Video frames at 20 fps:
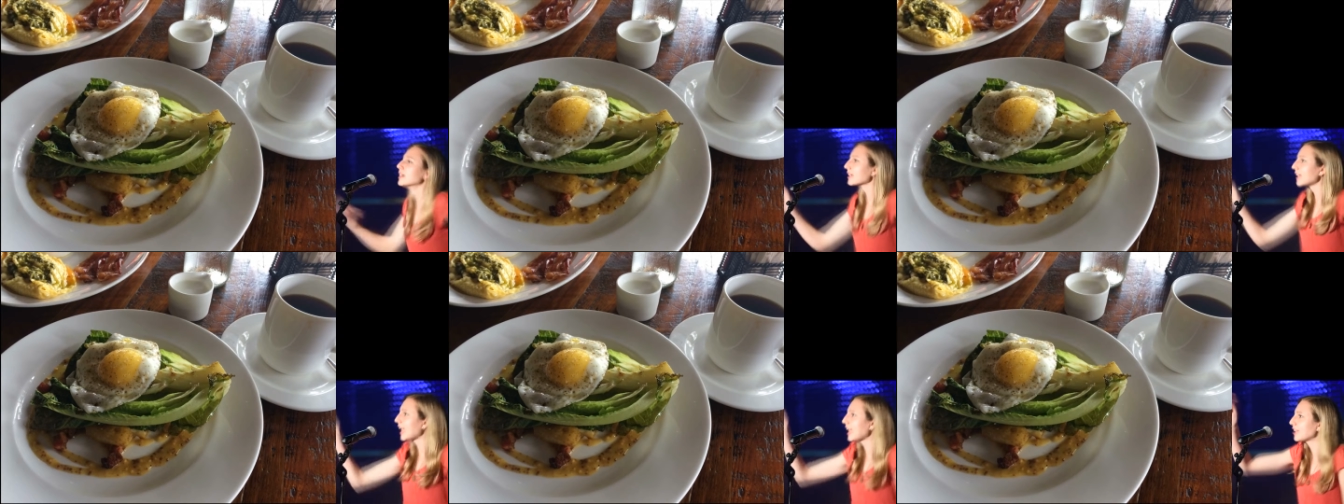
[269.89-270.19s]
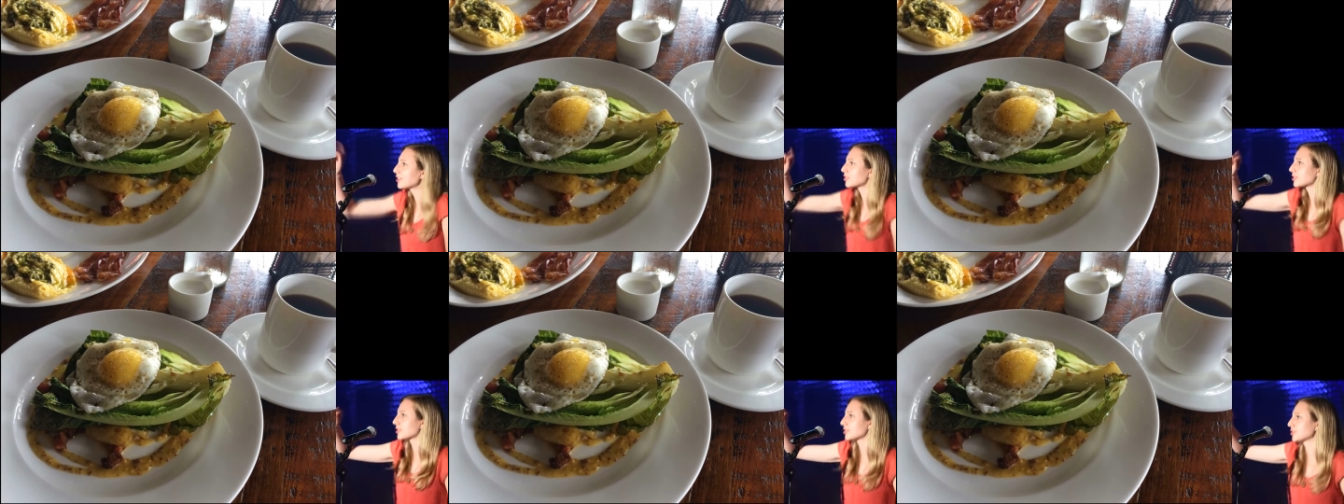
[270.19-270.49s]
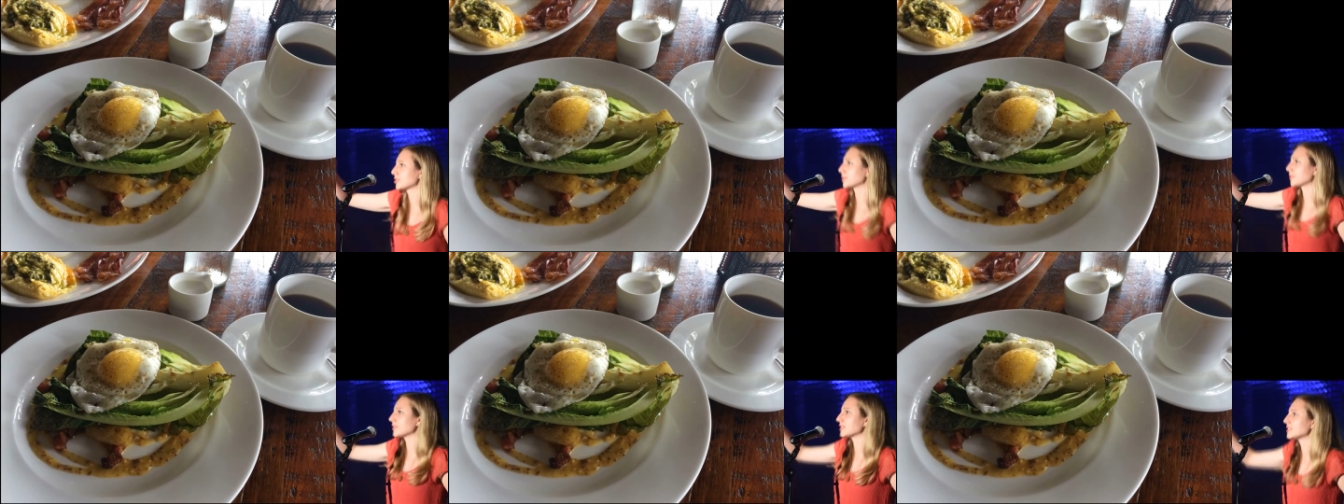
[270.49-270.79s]
Catering
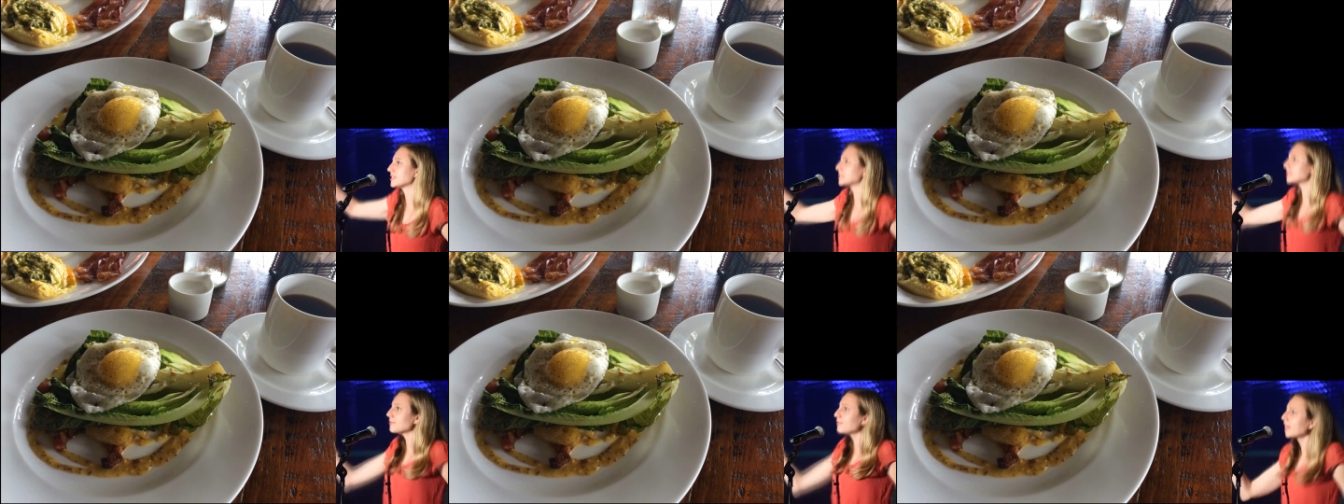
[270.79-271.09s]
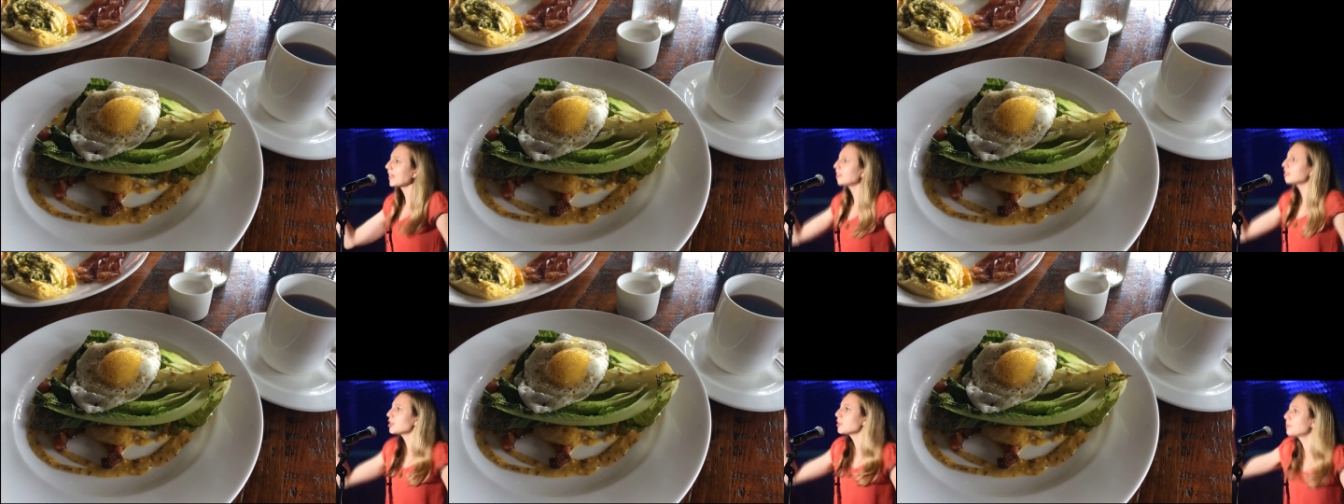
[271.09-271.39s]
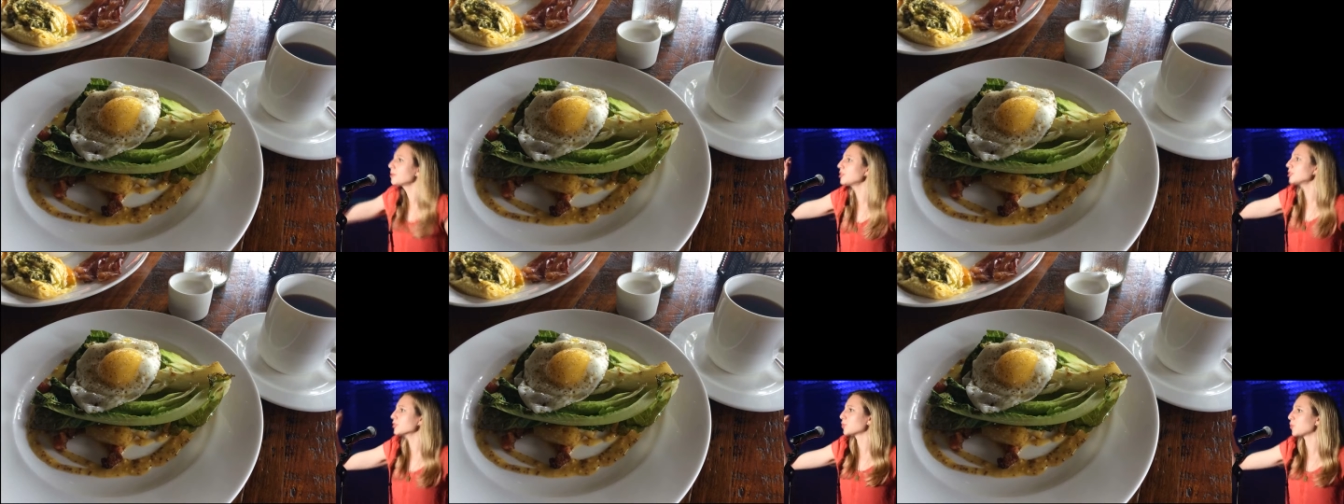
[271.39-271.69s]
services
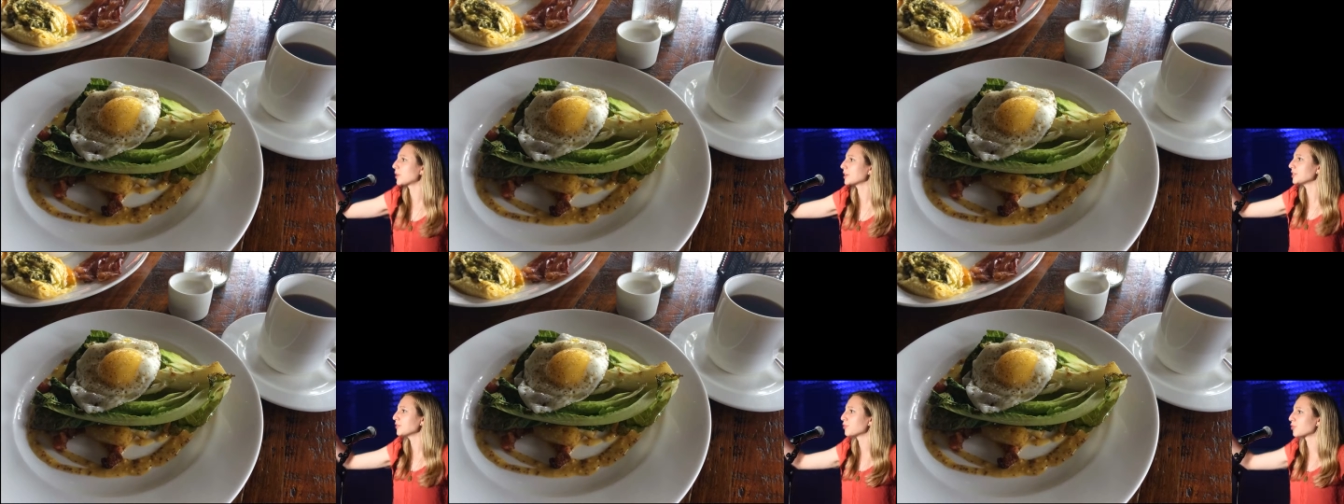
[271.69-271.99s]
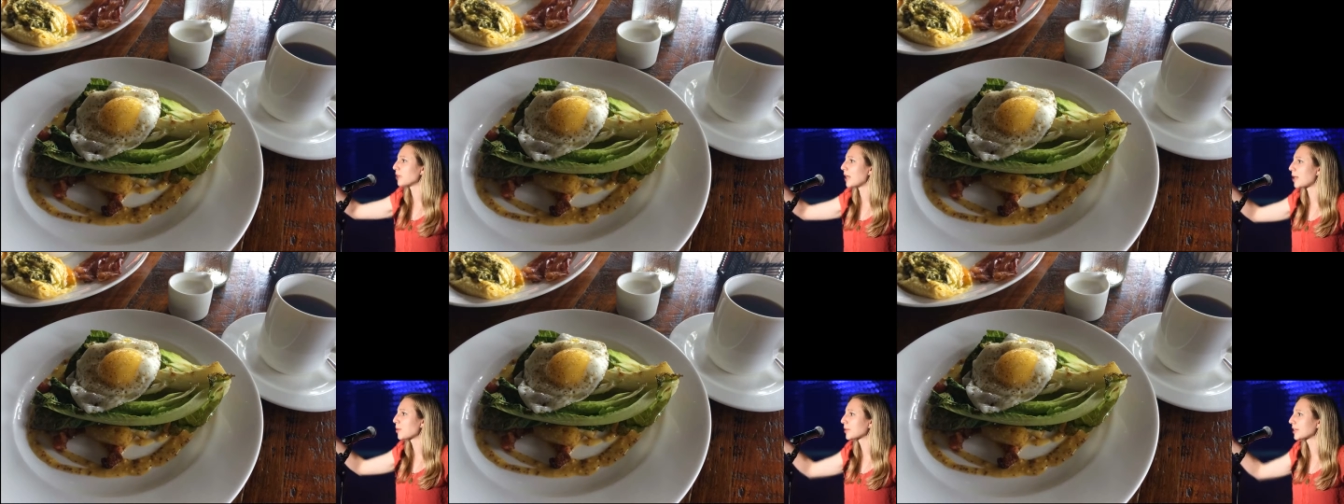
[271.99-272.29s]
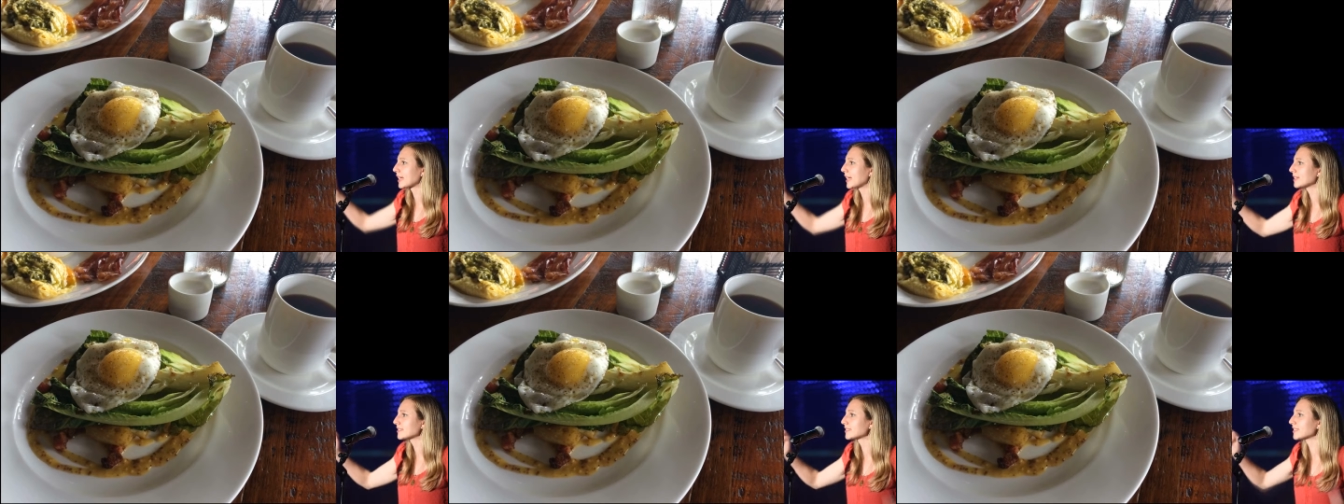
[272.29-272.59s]
available, 24 hour
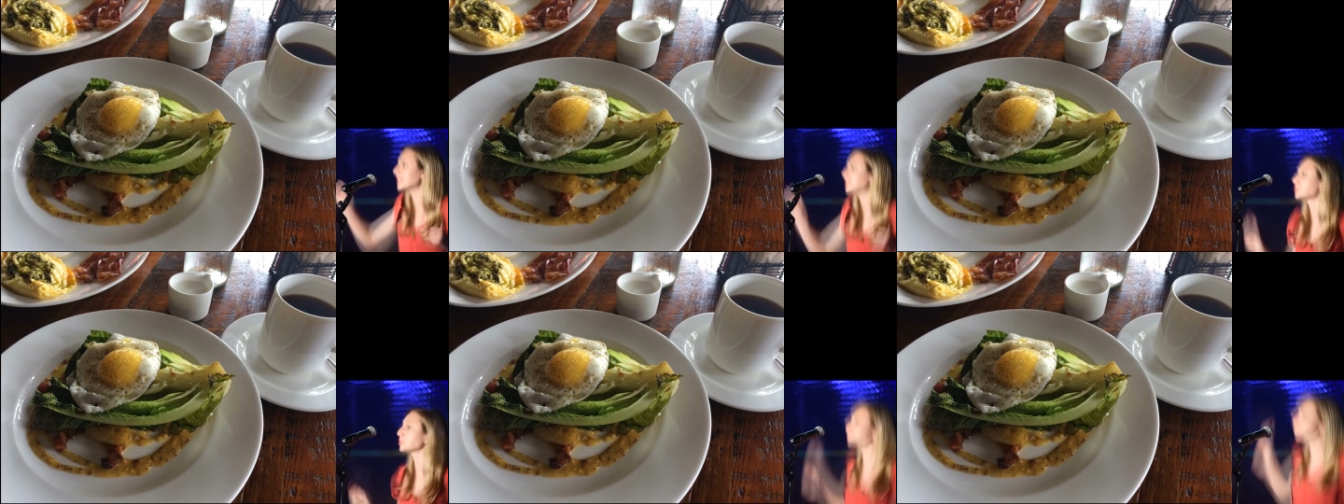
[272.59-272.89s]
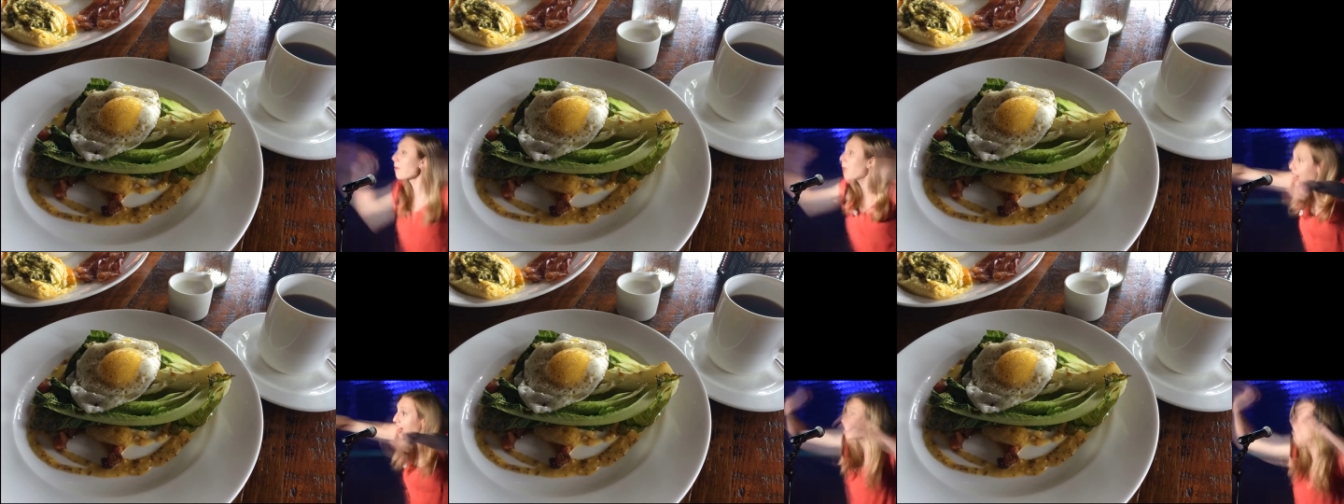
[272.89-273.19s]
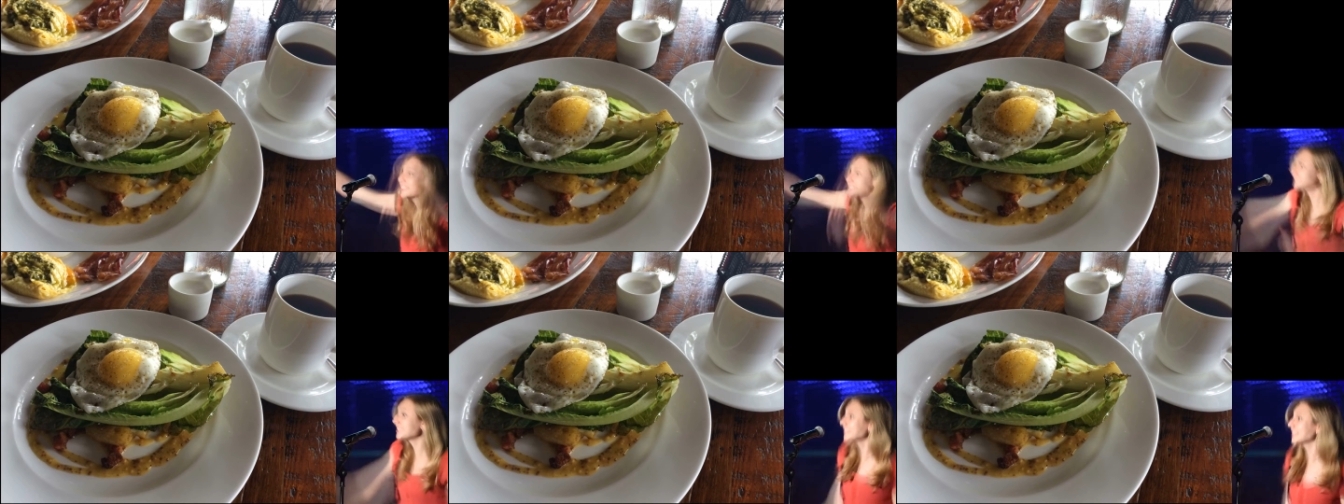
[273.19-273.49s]
cancellation
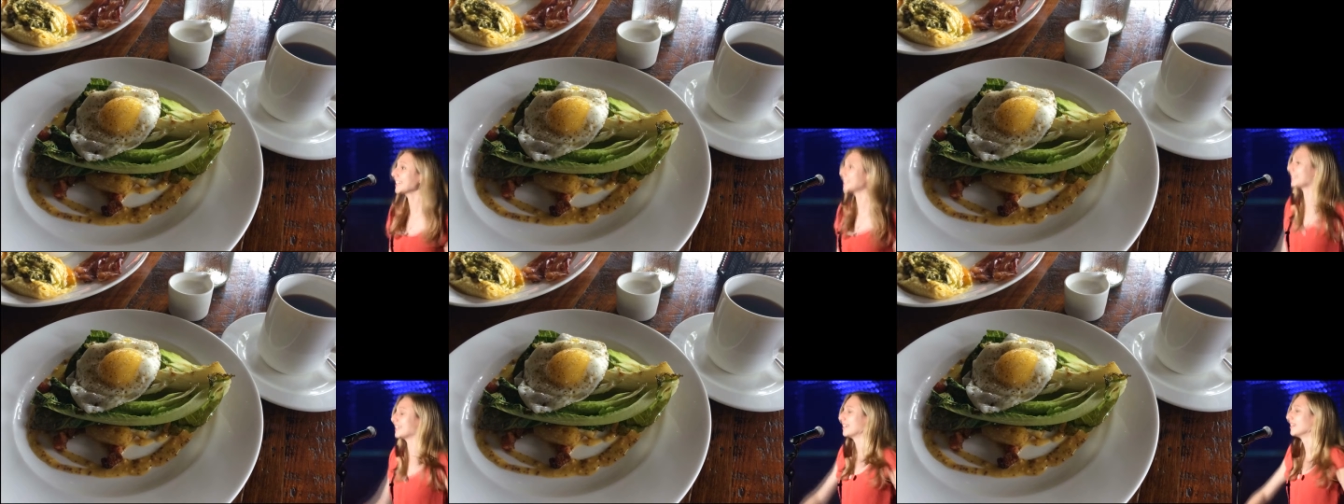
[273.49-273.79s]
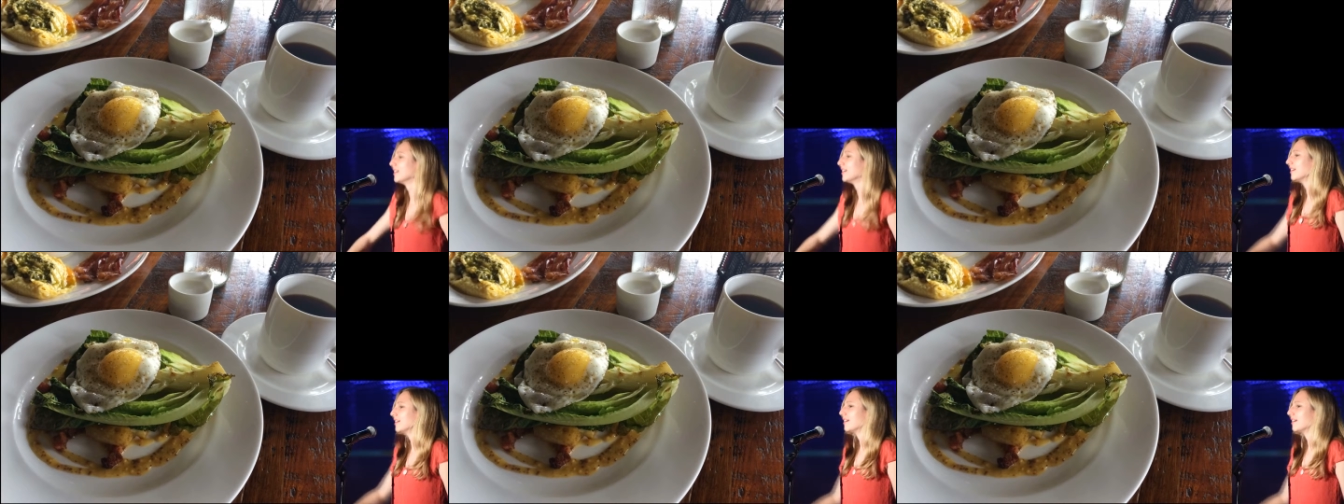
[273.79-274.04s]
policy!